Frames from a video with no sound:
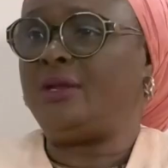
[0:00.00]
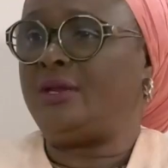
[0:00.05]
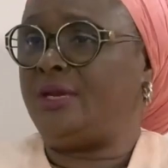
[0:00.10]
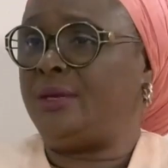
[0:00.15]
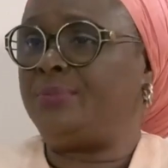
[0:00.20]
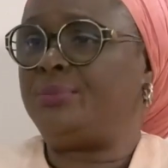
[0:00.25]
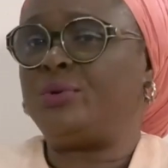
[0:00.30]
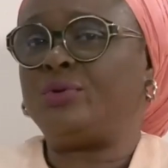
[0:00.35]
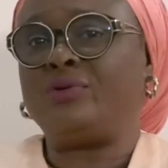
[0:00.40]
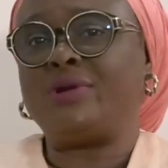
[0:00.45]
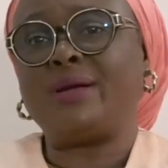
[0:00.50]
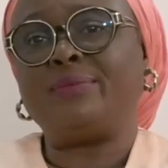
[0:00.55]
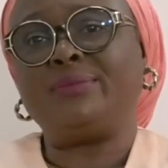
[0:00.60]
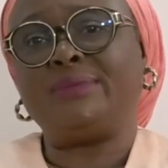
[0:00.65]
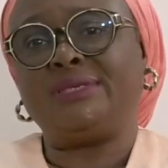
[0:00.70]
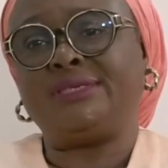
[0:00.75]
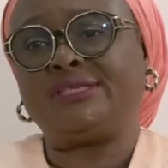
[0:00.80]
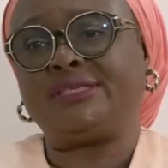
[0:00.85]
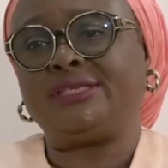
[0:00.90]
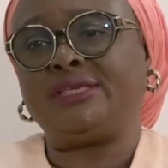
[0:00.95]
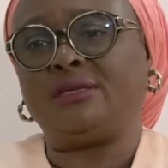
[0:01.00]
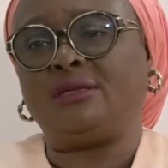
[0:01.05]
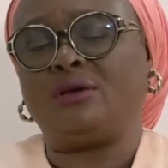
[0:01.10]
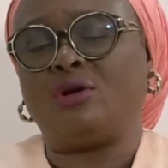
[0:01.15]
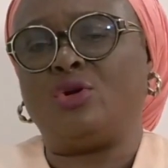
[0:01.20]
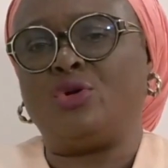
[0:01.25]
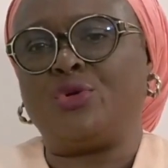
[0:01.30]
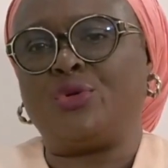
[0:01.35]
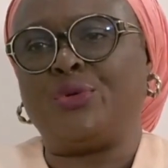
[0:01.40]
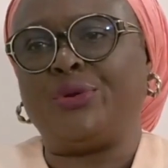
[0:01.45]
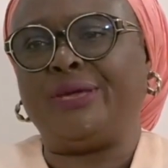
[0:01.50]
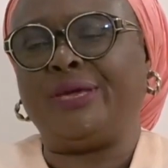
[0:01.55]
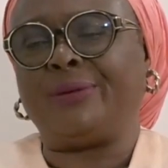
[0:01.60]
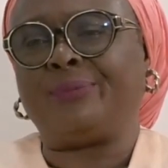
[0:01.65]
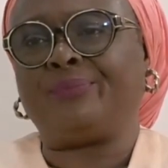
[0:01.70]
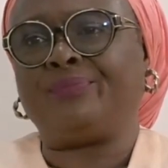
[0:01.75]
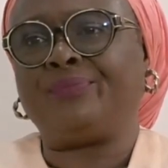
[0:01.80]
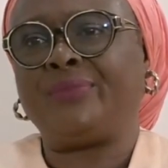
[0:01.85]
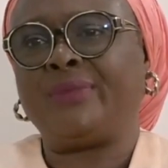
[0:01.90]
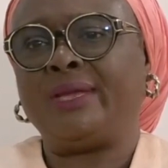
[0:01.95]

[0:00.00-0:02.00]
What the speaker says: The program is still ongoing.